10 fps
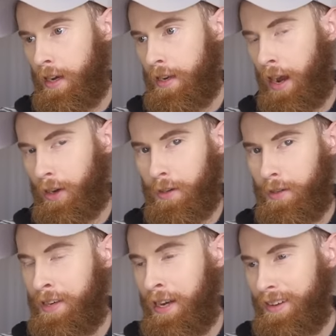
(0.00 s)
Not.
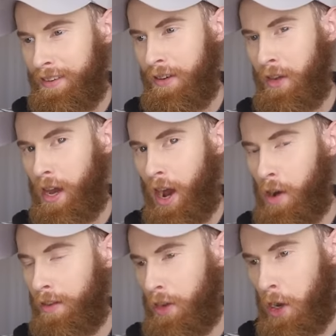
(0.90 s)

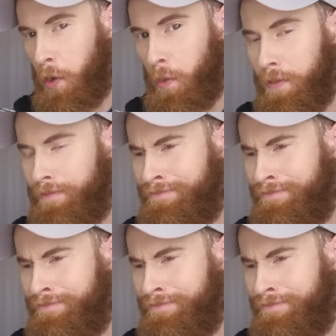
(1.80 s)
all oh, no.